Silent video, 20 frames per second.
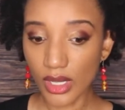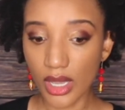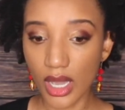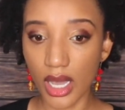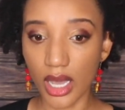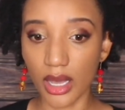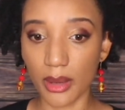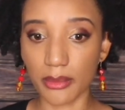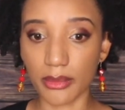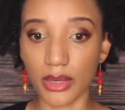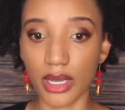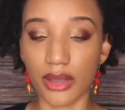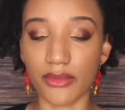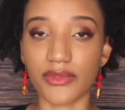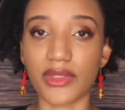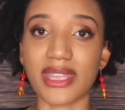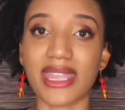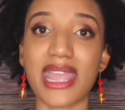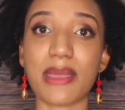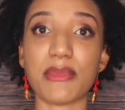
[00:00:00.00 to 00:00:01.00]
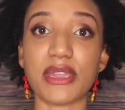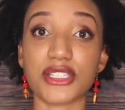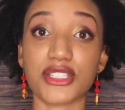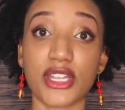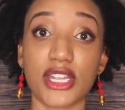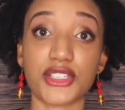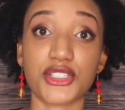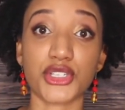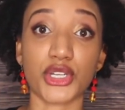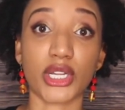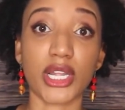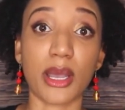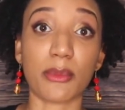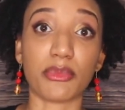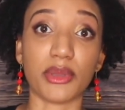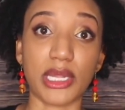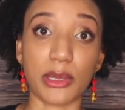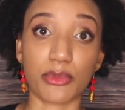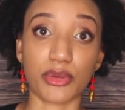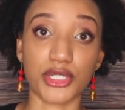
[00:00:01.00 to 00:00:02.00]
of the image that your
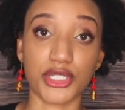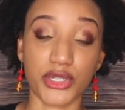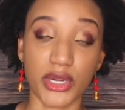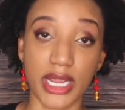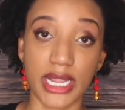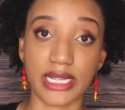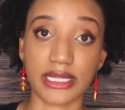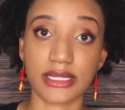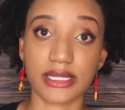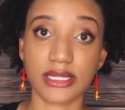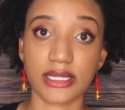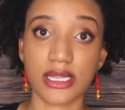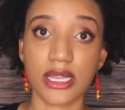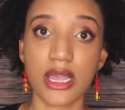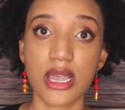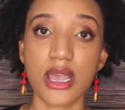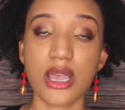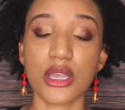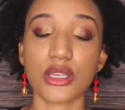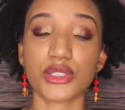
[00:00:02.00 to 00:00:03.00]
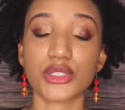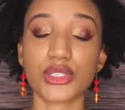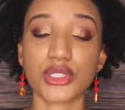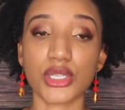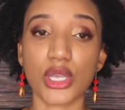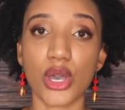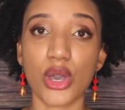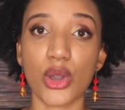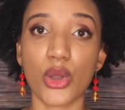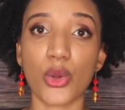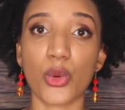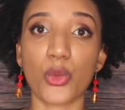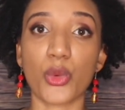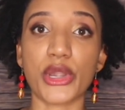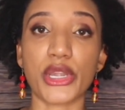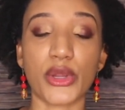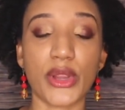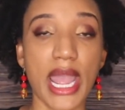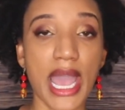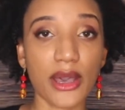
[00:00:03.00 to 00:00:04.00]
company portrays. So
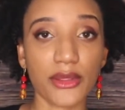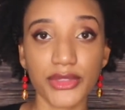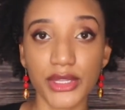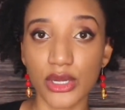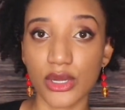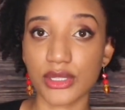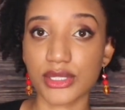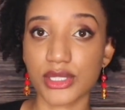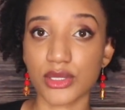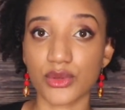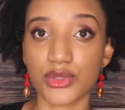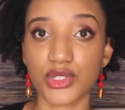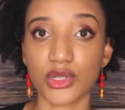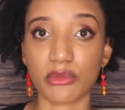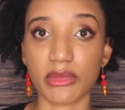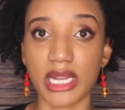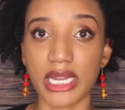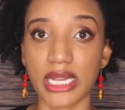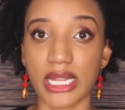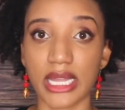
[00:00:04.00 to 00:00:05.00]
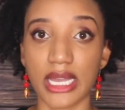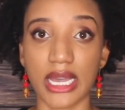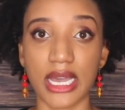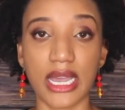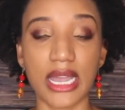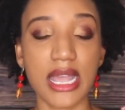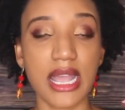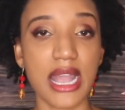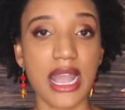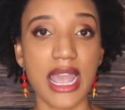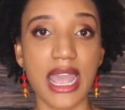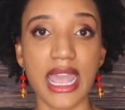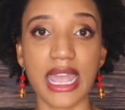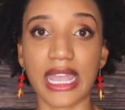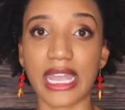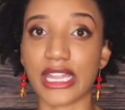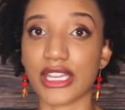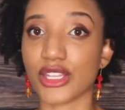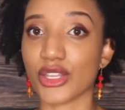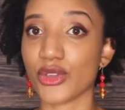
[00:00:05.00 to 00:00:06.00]
when you're out there on social media
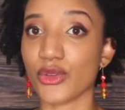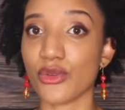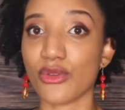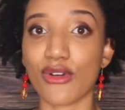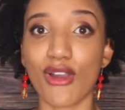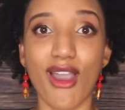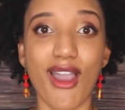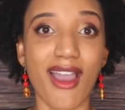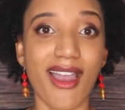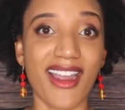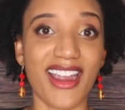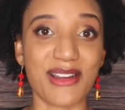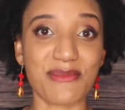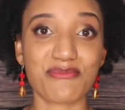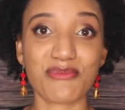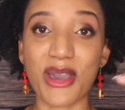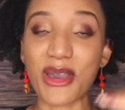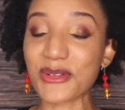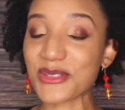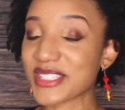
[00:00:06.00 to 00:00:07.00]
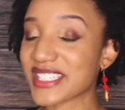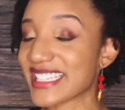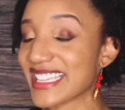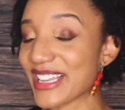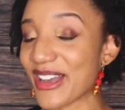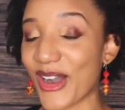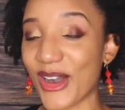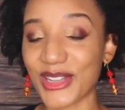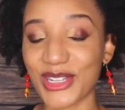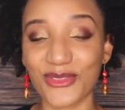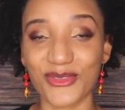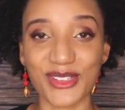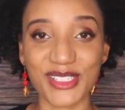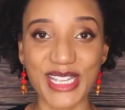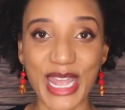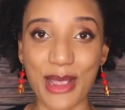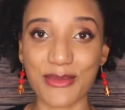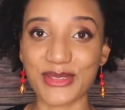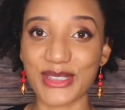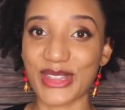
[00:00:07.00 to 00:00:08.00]
and you are posting all different
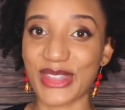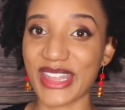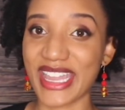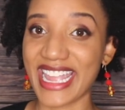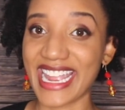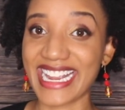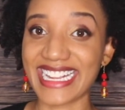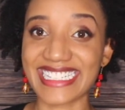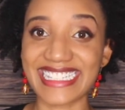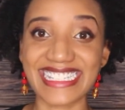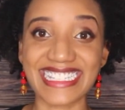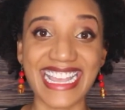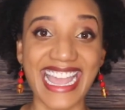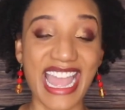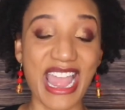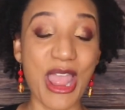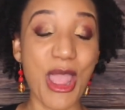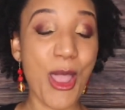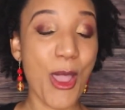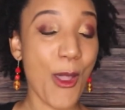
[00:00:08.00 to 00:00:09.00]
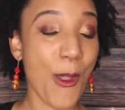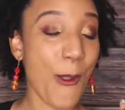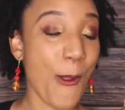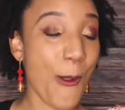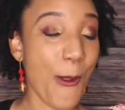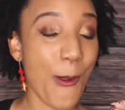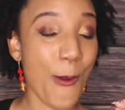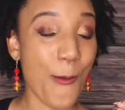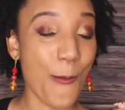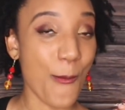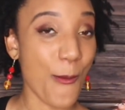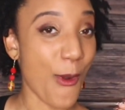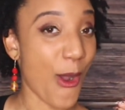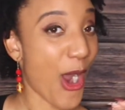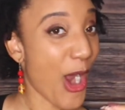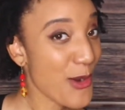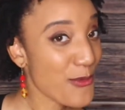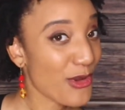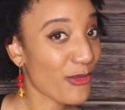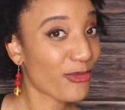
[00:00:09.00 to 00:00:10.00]
types of things that
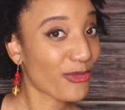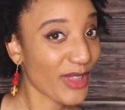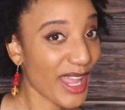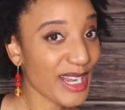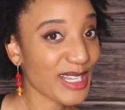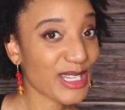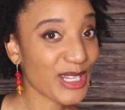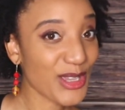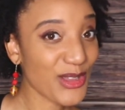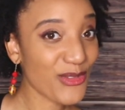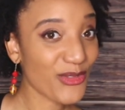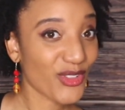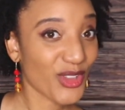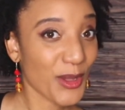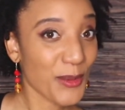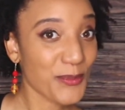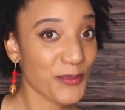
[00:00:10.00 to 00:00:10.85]
aren't reflective